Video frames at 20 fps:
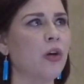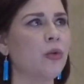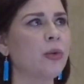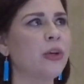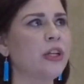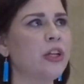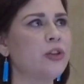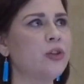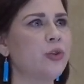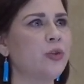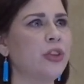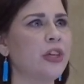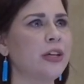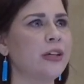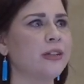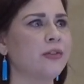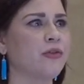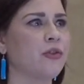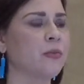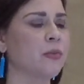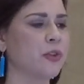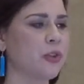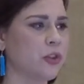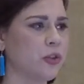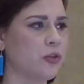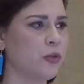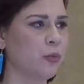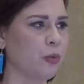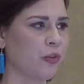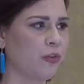we going to do things from
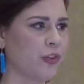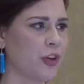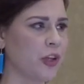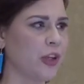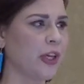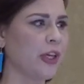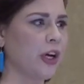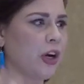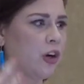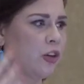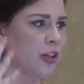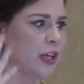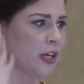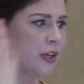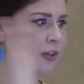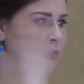are they